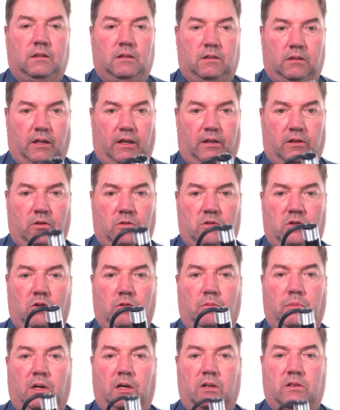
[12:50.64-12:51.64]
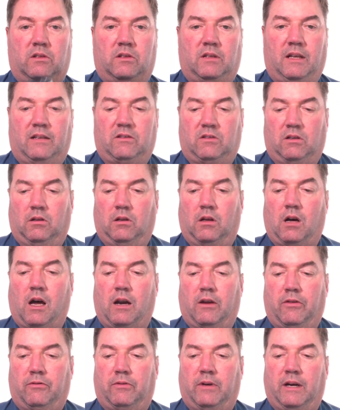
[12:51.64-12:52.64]
Okay, those two parts, that's a lot
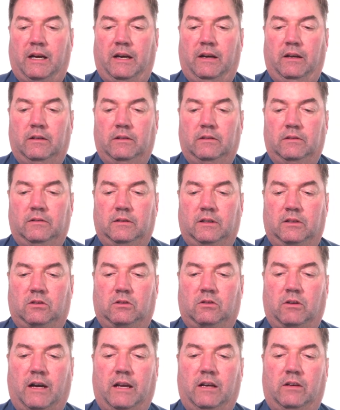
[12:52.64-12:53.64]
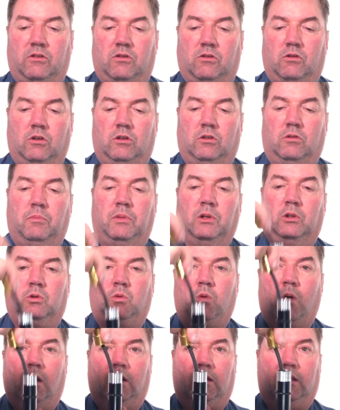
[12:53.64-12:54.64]
of thread. That's great, it's good build
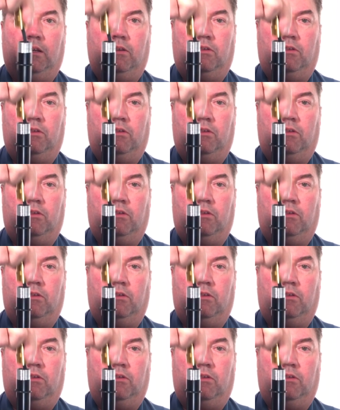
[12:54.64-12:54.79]
quality.